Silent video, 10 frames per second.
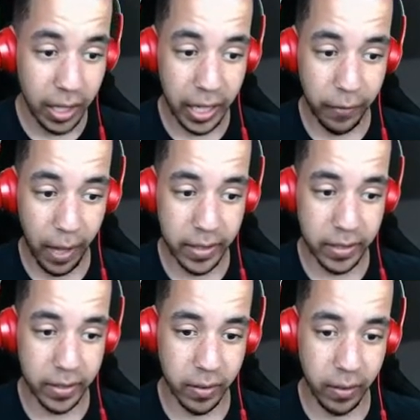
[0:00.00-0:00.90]
If
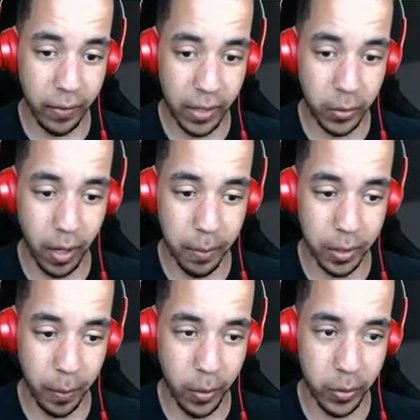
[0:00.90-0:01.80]
that's, if that's what I'm
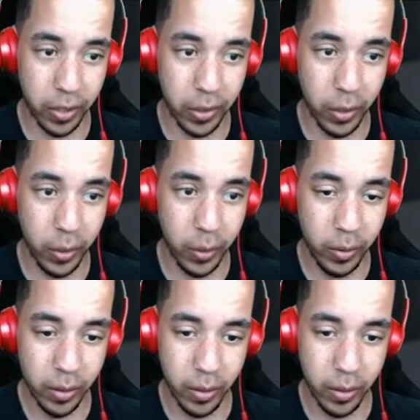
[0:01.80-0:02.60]
supposed to do.